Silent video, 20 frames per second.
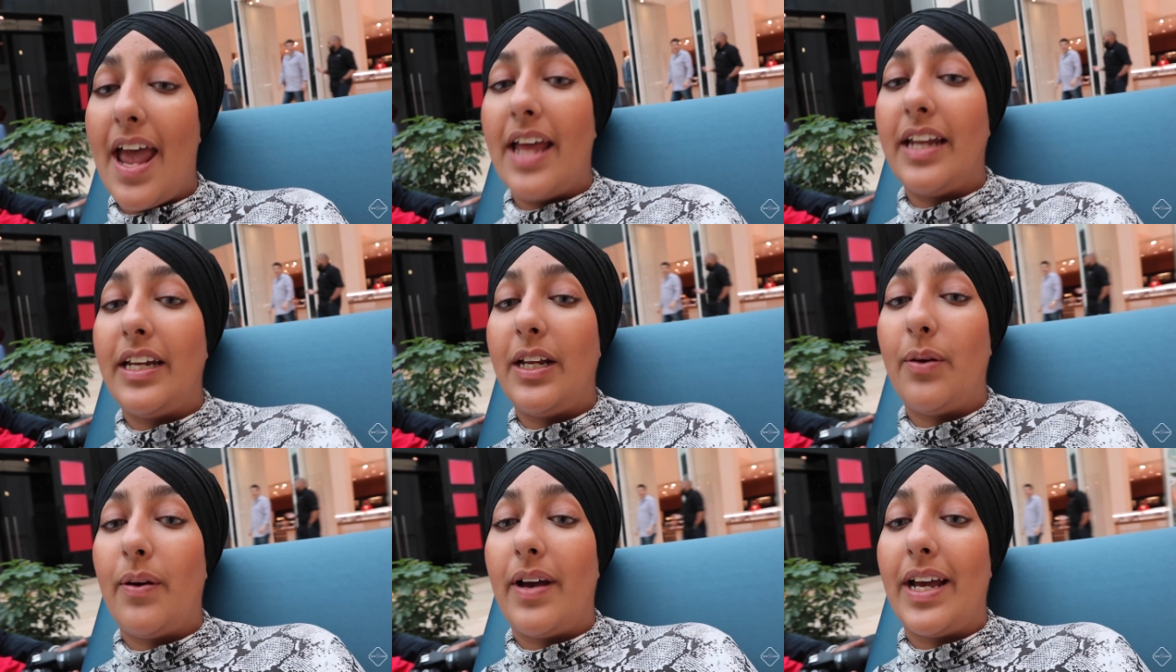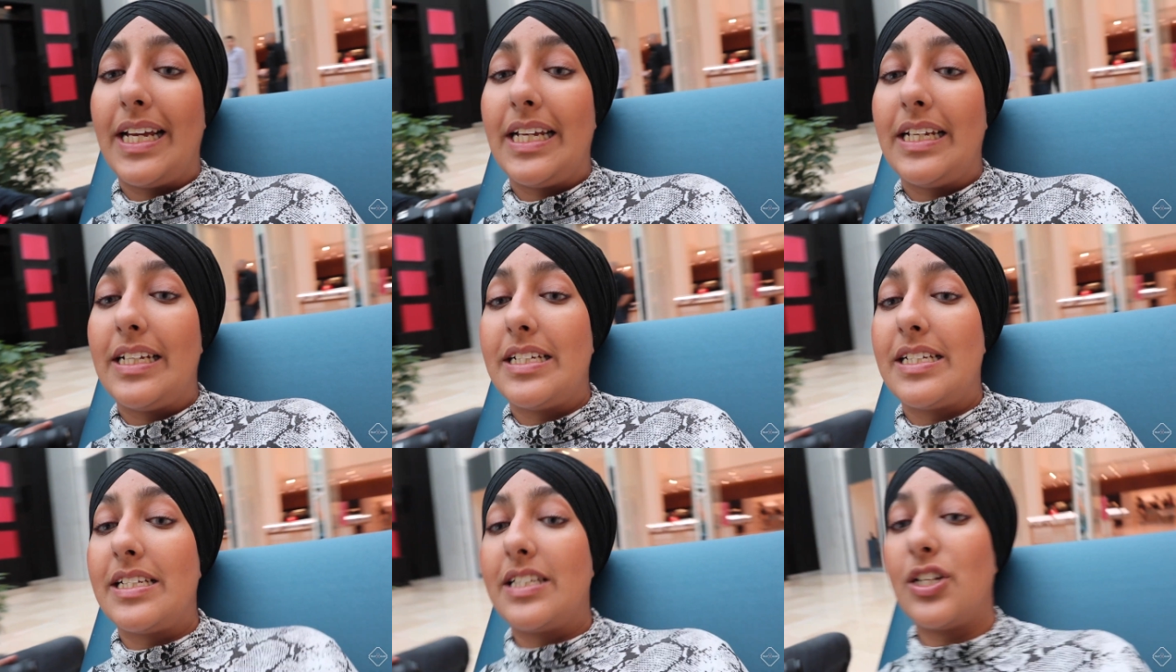
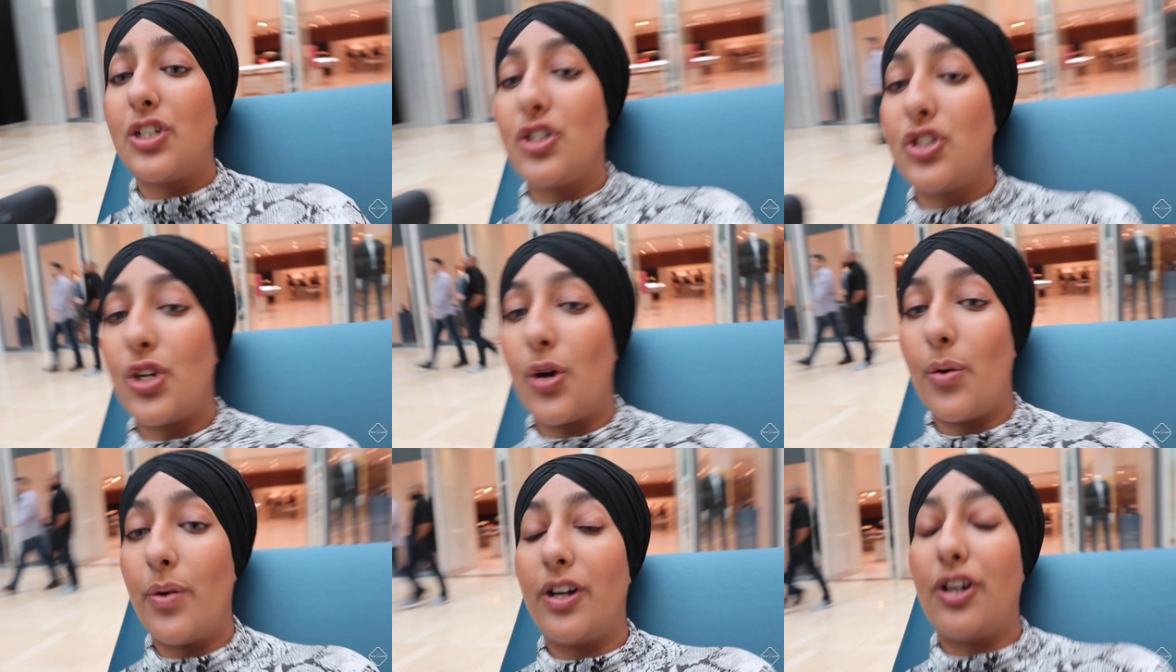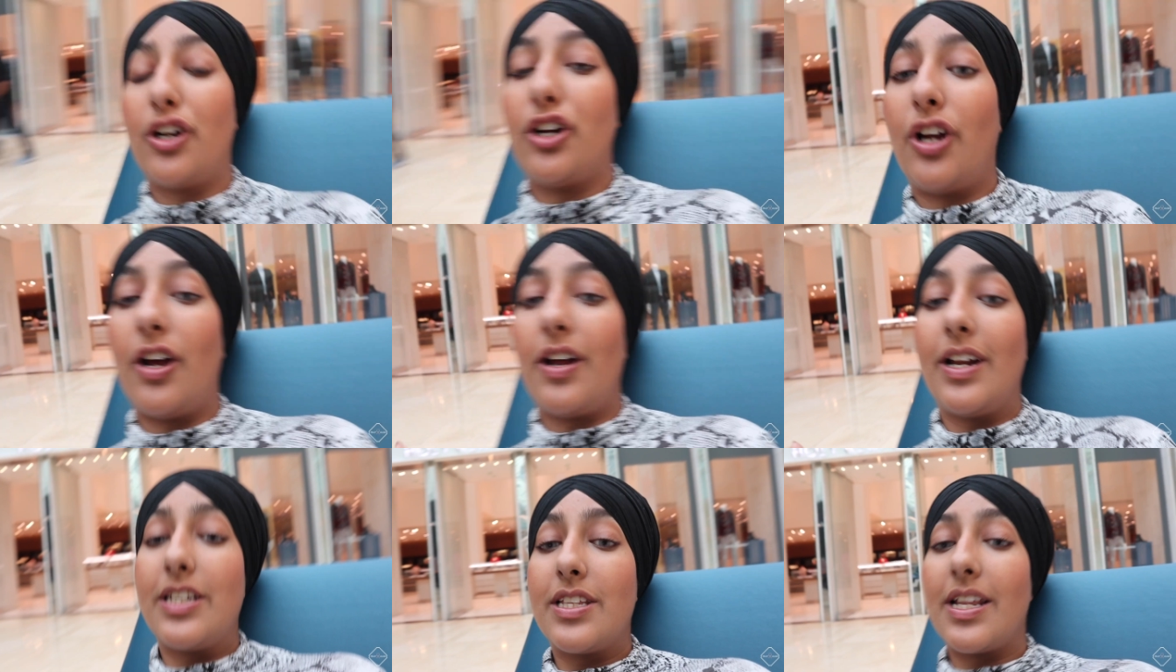anyways, so we're gonna
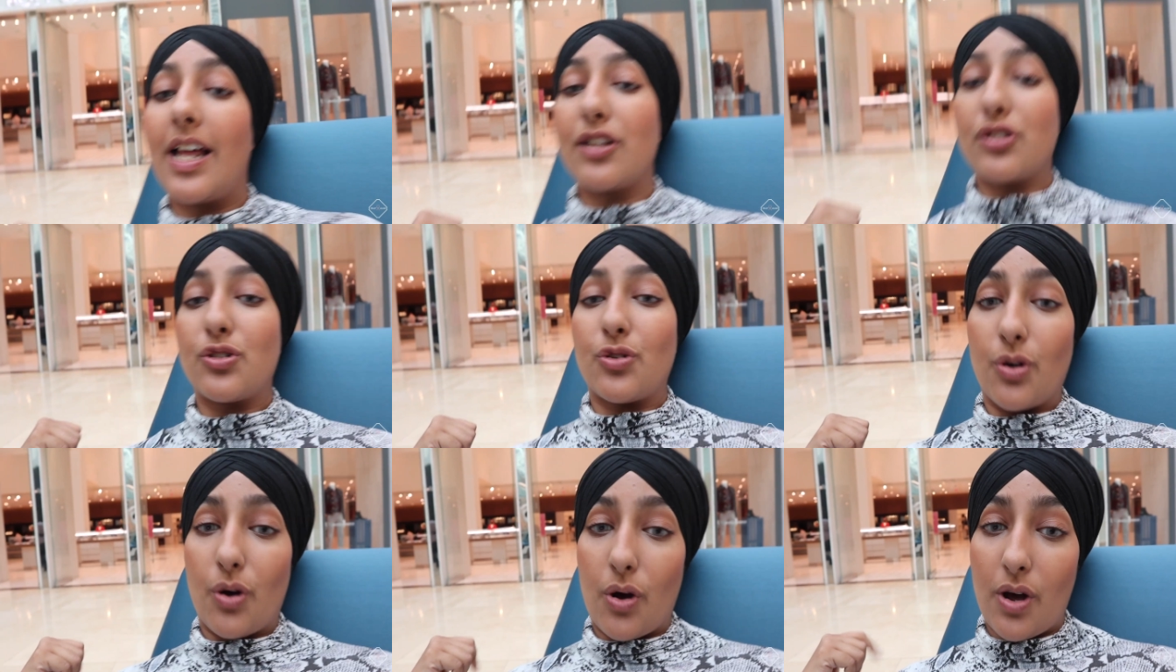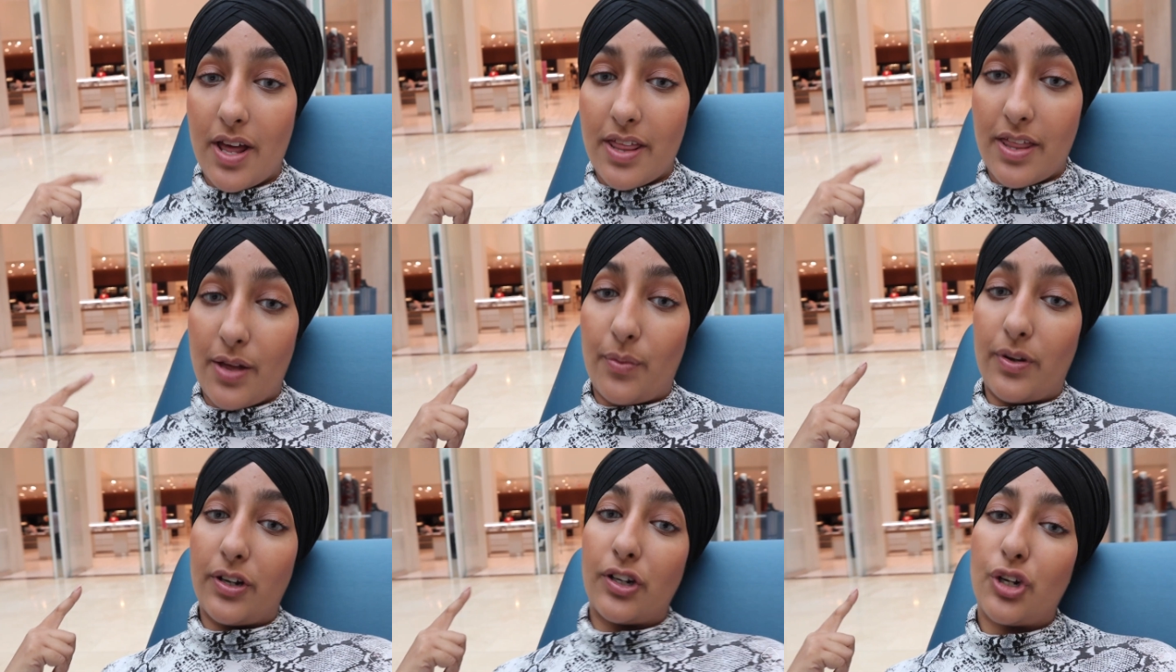go into that store and
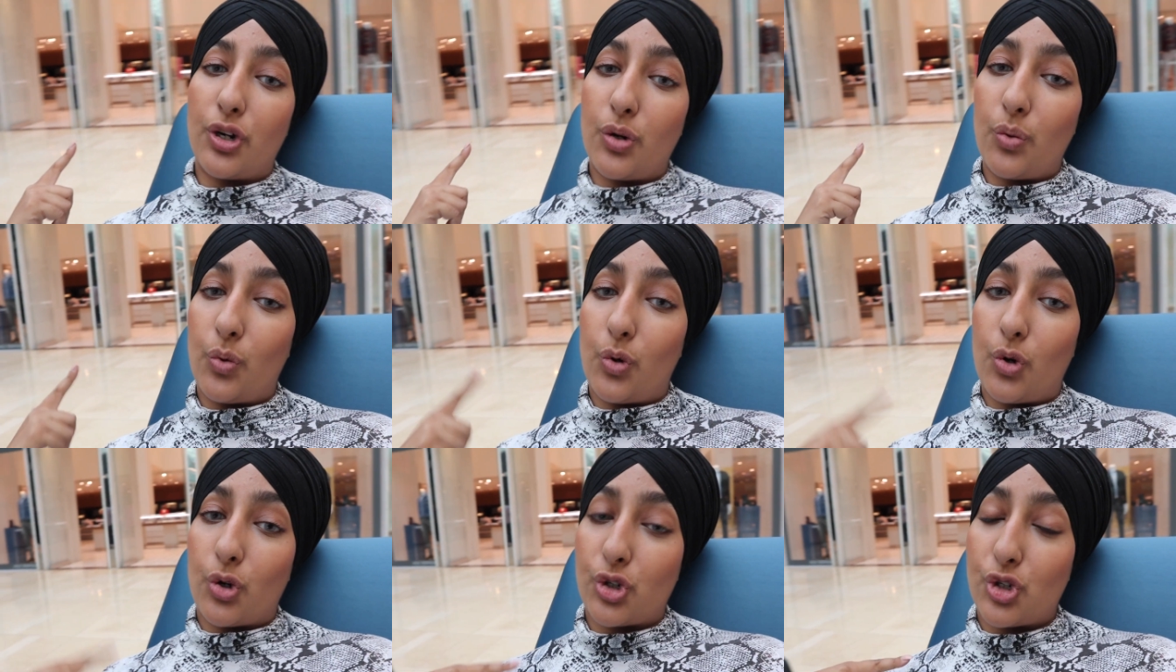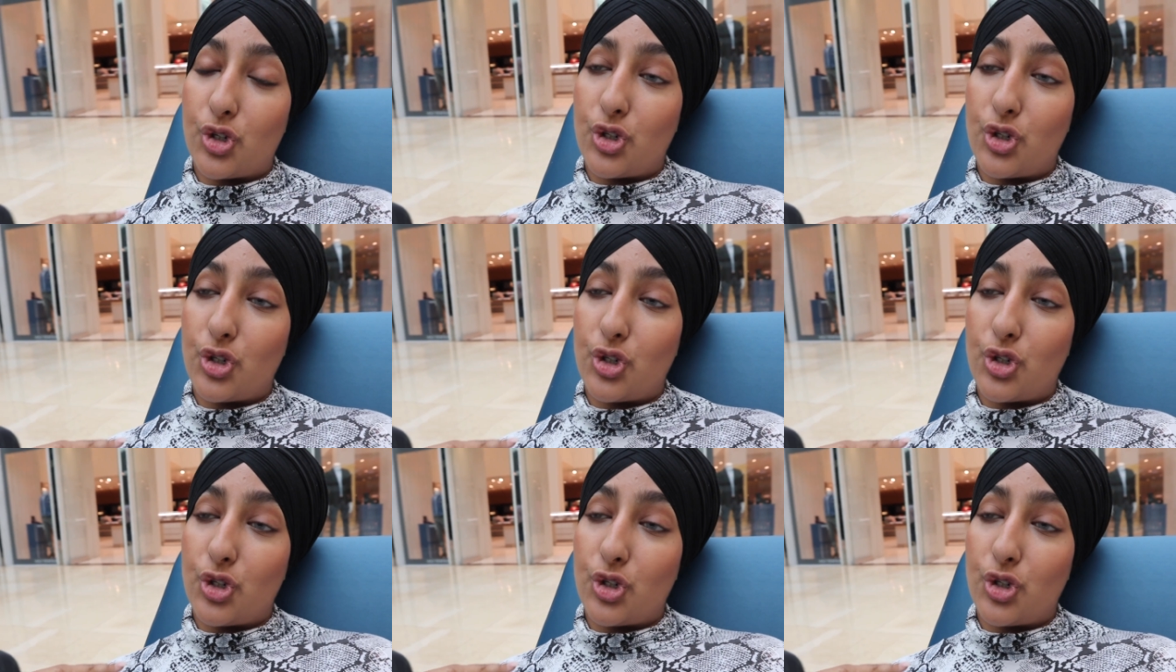then we're gonna walk